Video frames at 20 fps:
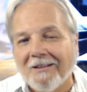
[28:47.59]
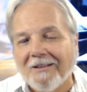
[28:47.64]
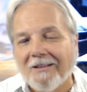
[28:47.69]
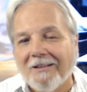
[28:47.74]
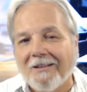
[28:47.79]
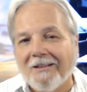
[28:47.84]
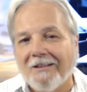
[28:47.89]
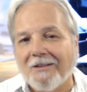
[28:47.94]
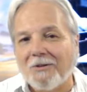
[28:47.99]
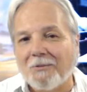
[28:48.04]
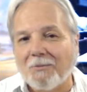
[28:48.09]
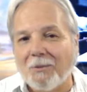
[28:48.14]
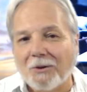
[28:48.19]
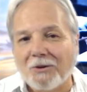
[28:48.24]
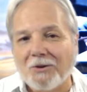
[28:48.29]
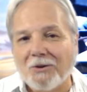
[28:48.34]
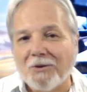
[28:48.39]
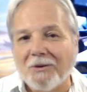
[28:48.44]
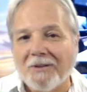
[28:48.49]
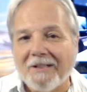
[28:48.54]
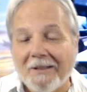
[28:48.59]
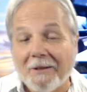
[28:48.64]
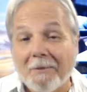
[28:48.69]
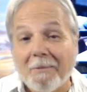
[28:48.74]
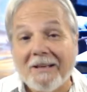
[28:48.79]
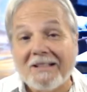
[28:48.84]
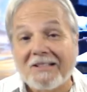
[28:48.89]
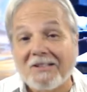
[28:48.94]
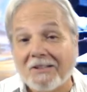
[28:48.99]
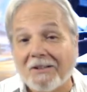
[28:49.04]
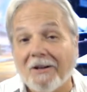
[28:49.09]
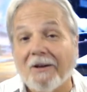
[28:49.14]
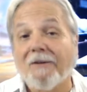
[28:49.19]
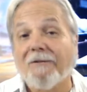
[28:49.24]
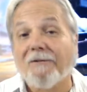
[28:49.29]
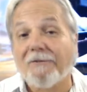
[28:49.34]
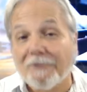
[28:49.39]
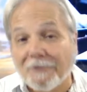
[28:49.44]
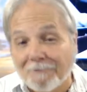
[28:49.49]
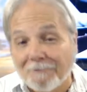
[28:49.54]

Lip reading: he's put you in the midst of.